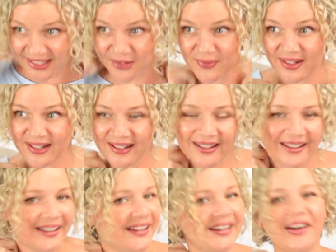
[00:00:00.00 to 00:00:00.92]
There we are.
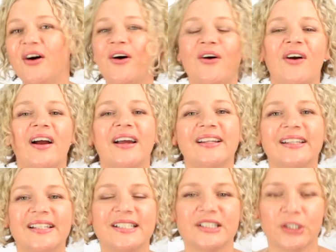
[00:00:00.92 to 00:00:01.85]
All right.
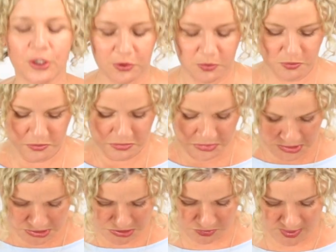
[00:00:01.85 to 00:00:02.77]
So
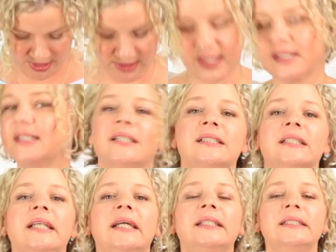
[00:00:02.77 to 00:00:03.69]
that's us
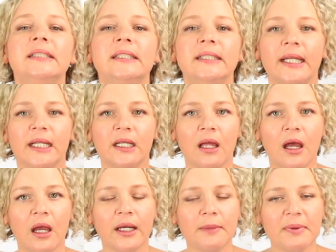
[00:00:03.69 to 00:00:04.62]
connecting the
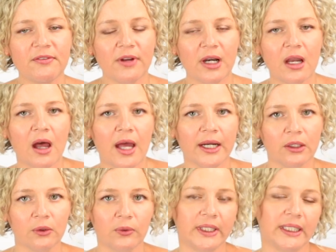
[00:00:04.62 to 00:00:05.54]
neckline. A bit of a lighter
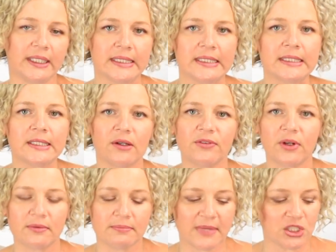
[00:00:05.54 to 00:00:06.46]
look here. So I've
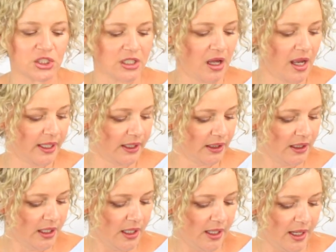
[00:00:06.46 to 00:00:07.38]
gone much lighter.
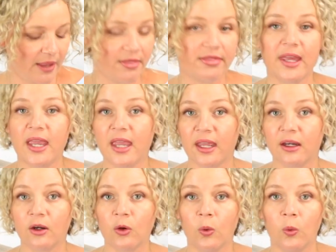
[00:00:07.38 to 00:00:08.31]
And
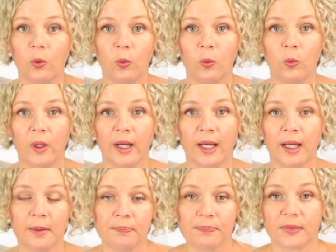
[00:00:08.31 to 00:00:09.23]
then
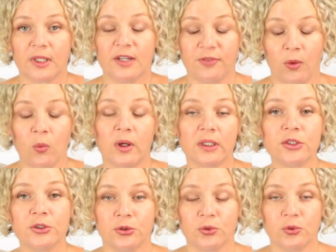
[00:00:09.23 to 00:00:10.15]
if I
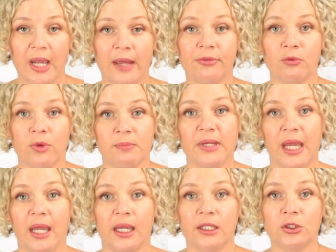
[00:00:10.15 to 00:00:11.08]
wanted to add the rib
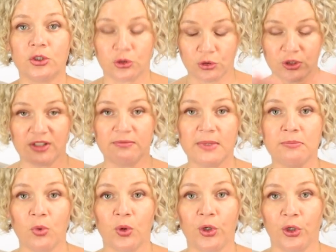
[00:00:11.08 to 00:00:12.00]
cage to give me
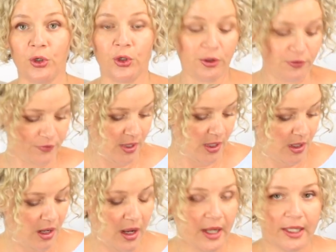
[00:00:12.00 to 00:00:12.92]
more curve,
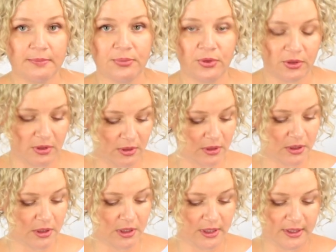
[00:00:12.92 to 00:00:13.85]
I can put
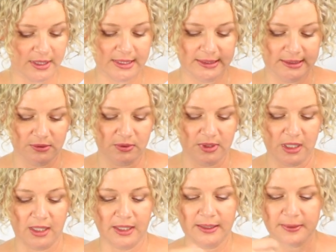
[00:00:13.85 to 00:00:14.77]
on this little
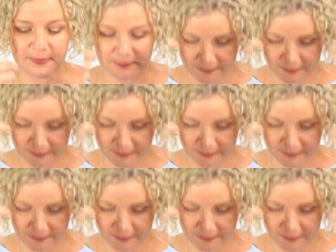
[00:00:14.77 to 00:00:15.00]
guy